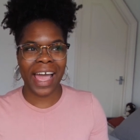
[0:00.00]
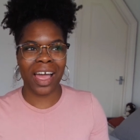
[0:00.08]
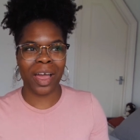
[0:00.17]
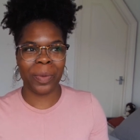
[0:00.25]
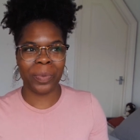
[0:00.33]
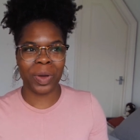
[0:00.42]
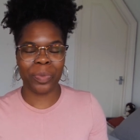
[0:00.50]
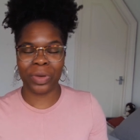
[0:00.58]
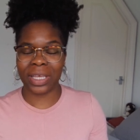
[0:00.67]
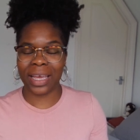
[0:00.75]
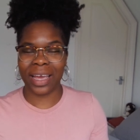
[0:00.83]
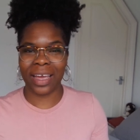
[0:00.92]
um,
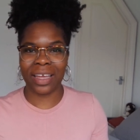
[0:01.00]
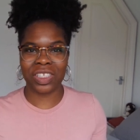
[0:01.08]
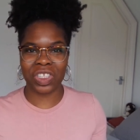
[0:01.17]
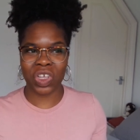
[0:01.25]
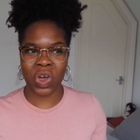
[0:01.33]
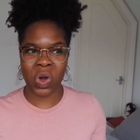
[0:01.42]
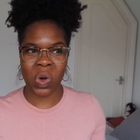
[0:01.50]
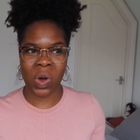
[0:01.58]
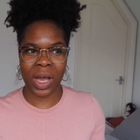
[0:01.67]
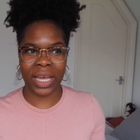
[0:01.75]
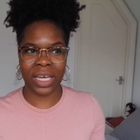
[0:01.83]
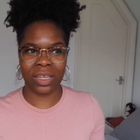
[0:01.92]
but yeah so
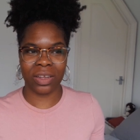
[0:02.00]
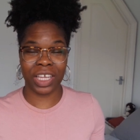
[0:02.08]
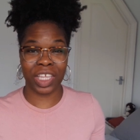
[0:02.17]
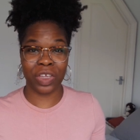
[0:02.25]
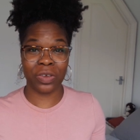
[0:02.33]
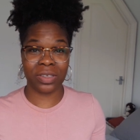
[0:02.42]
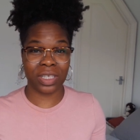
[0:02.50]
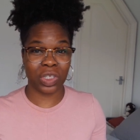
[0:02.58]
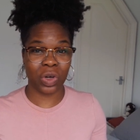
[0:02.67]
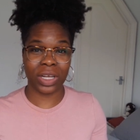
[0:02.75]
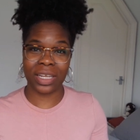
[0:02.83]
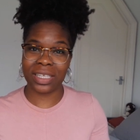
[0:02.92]
I can like use the
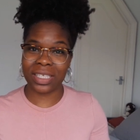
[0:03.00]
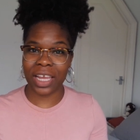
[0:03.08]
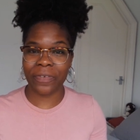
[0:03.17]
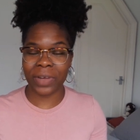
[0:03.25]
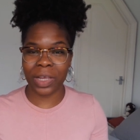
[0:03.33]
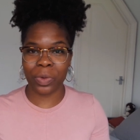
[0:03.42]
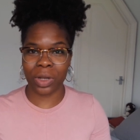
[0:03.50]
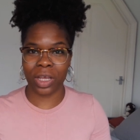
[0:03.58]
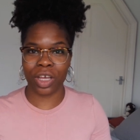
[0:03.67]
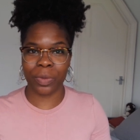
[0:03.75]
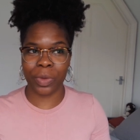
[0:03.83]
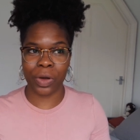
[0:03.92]
toilet safely when
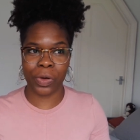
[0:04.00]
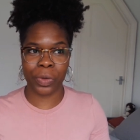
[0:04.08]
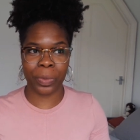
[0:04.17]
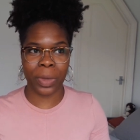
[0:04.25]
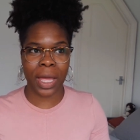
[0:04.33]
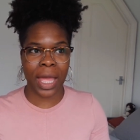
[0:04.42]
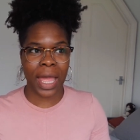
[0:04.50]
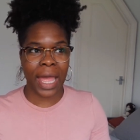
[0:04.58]
I come home